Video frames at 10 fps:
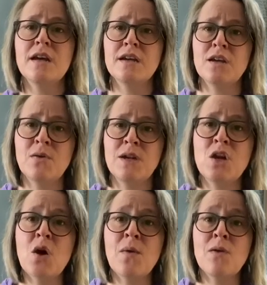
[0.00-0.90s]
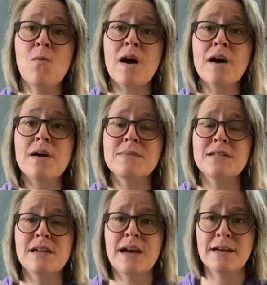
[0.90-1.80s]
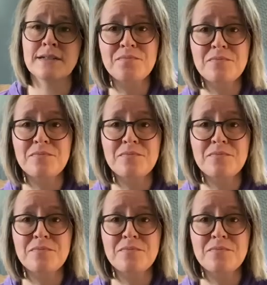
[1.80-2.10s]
in knowing what comes next.